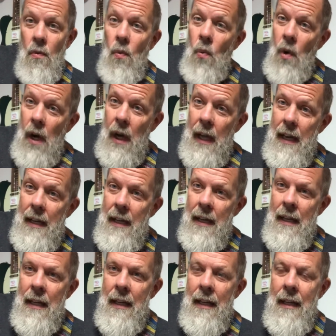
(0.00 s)
1,
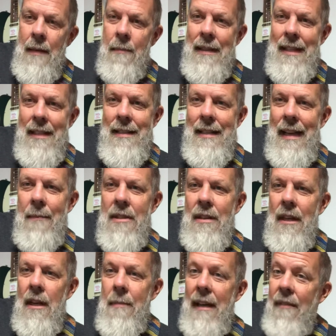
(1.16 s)
but this time it's
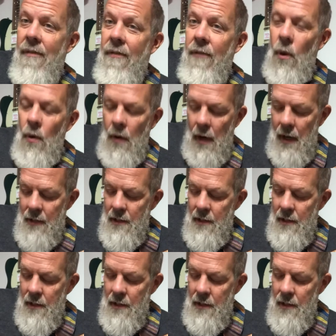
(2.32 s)
going to be a 4.